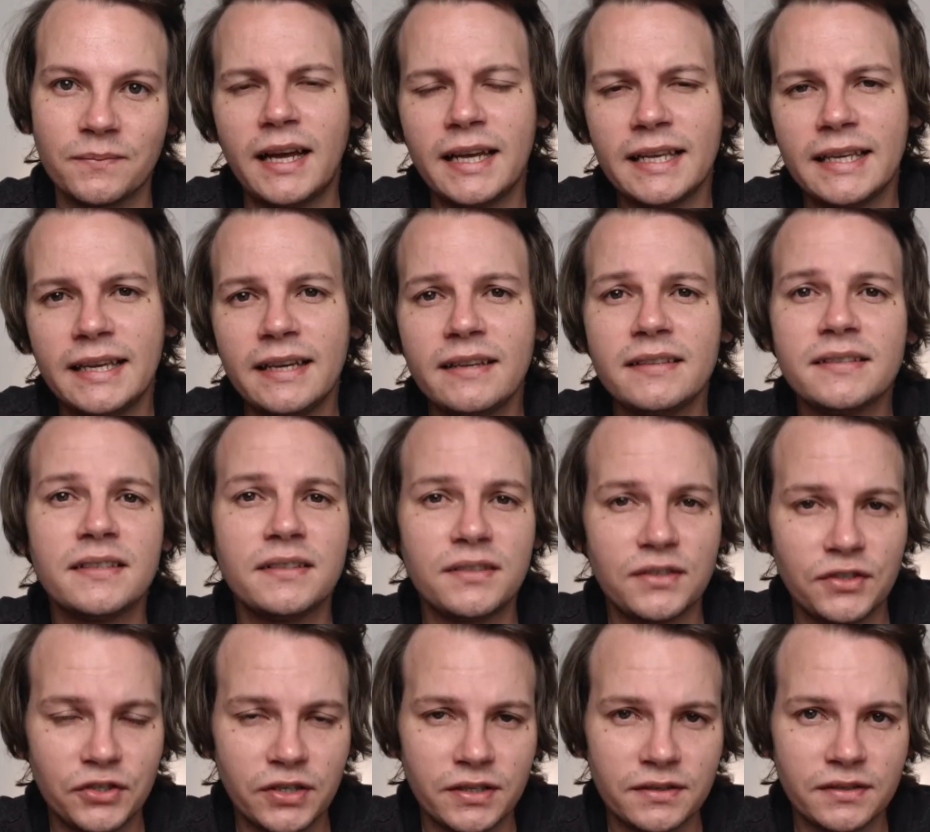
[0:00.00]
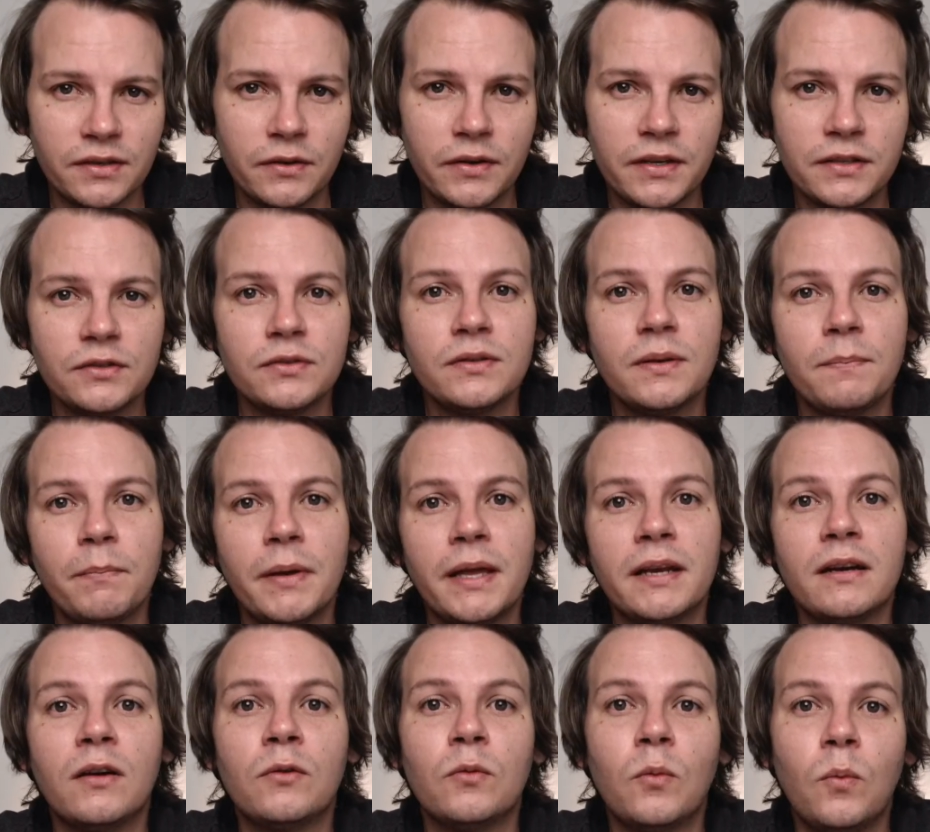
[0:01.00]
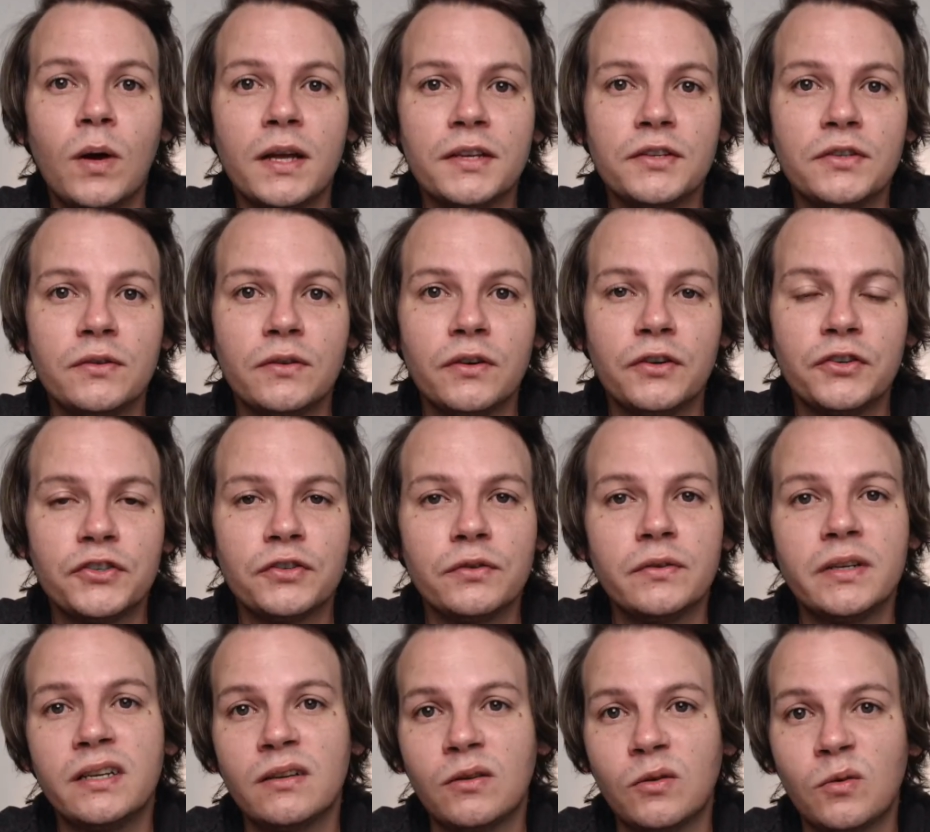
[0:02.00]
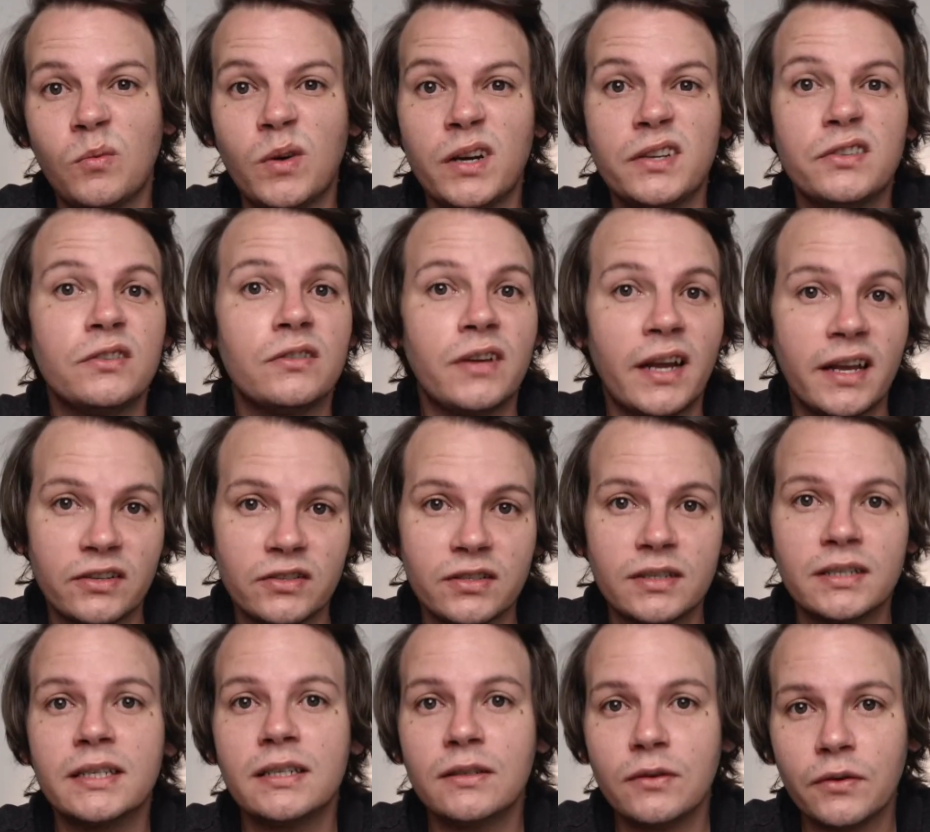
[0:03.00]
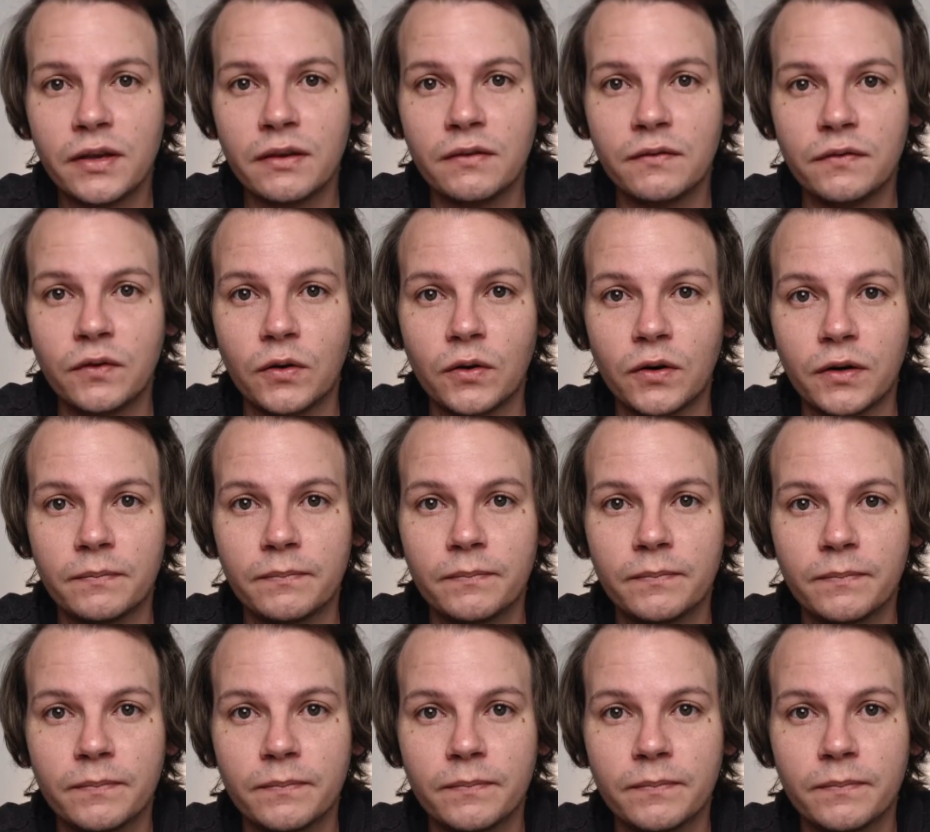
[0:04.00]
I guess it's just going to depend on what you are shooting or what you're actually looking for.